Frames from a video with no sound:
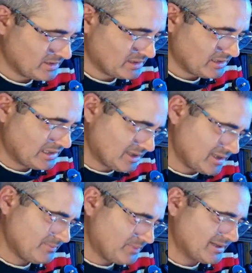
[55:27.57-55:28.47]

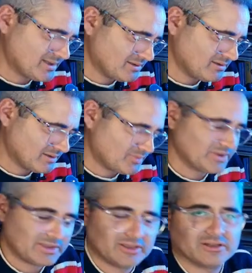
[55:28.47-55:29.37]
Actually, pencil looks
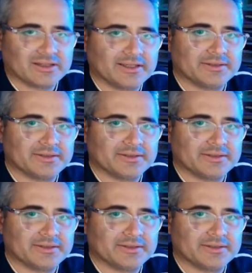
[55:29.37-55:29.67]
pretty okay.